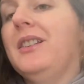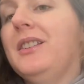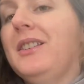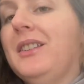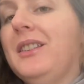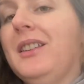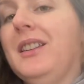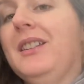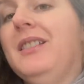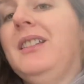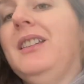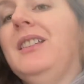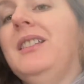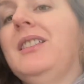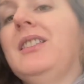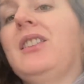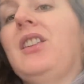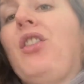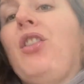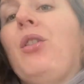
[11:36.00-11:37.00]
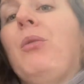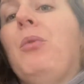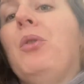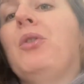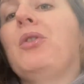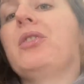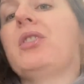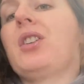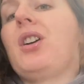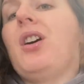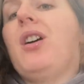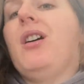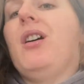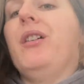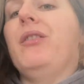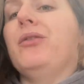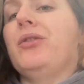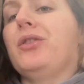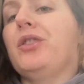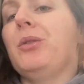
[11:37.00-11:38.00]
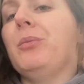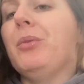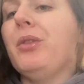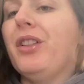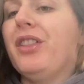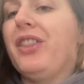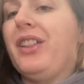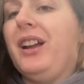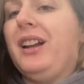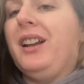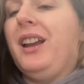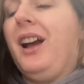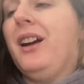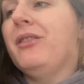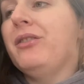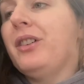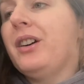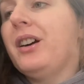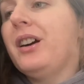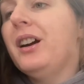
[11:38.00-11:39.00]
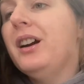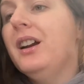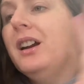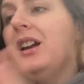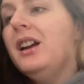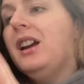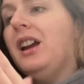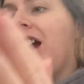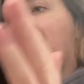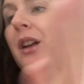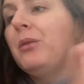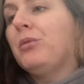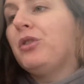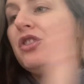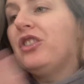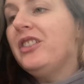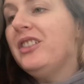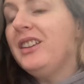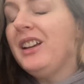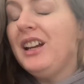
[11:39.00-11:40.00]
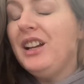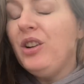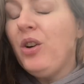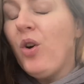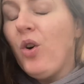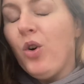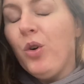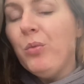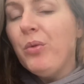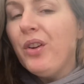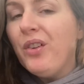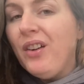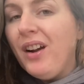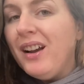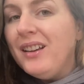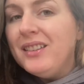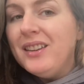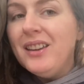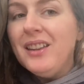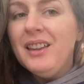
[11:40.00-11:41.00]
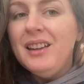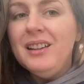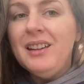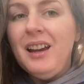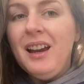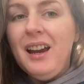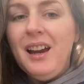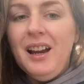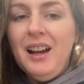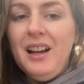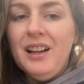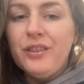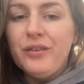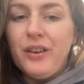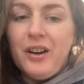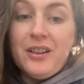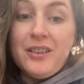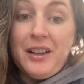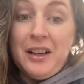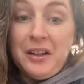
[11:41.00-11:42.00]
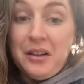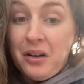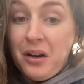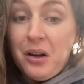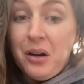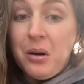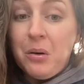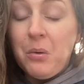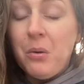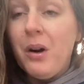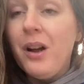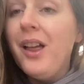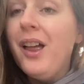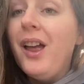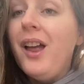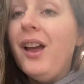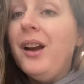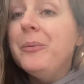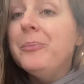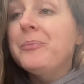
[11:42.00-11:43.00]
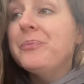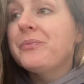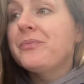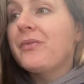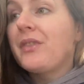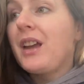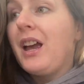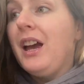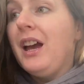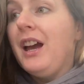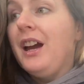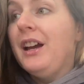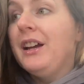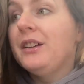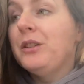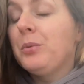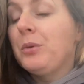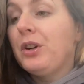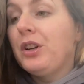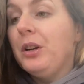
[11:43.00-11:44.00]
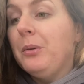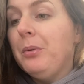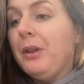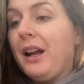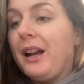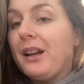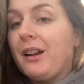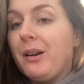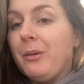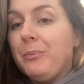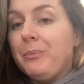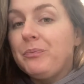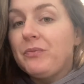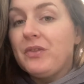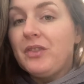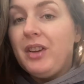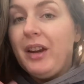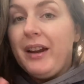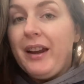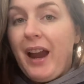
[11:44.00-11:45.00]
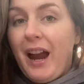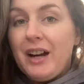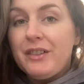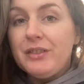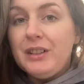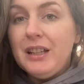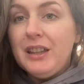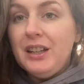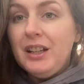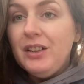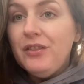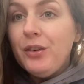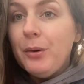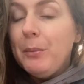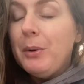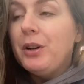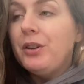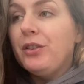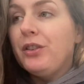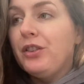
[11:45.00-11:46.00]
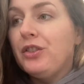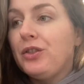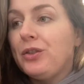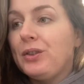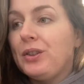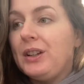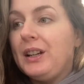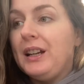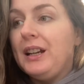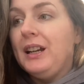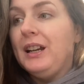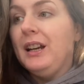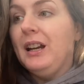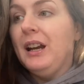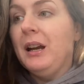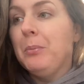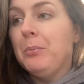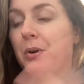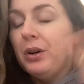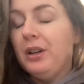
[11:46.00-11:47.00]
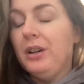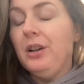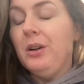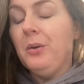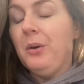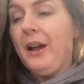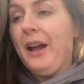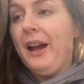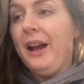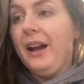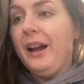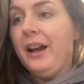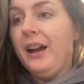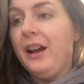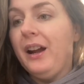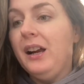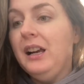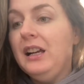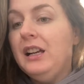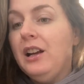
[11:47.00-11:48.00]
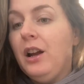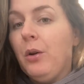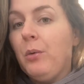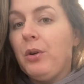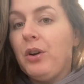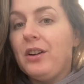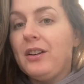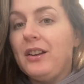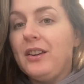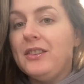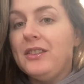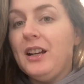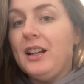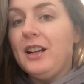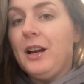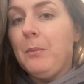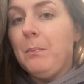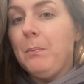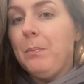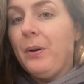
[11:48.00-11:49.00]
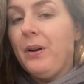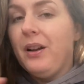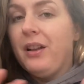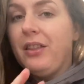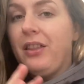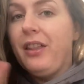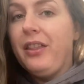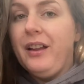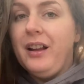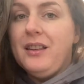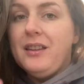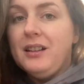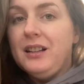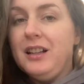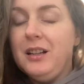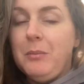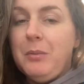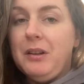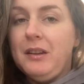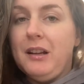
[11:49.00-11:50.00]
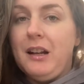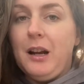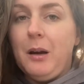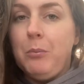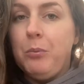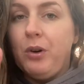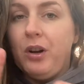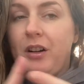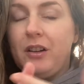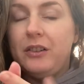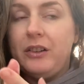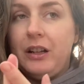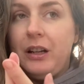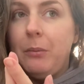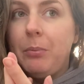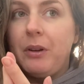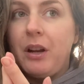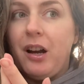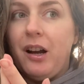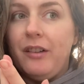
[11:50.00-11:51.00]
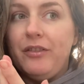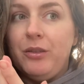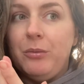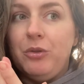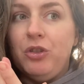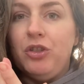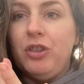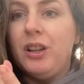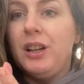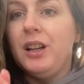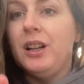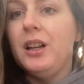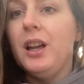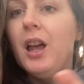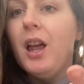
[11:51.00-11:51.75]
this is the most comfortable thing ever. And we're just staying home the rest of the day, as far as I know. And we're gonna like take everything from under the tree, put it away. We're gonna set up the things that need to be set up. We already set up the coffee machine.